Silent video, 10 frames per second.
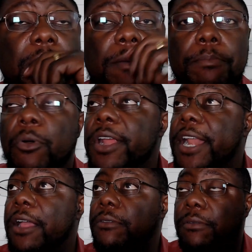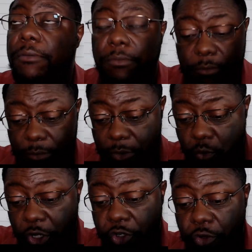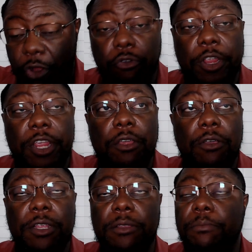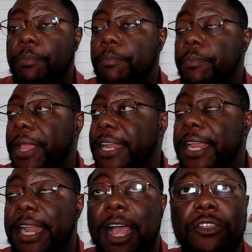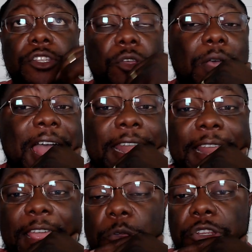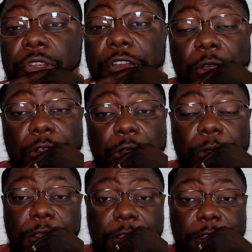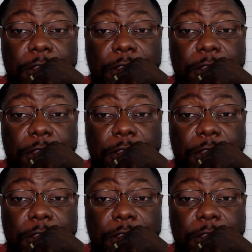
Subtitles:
point out what you agree on and then also highlight what you don't agree on.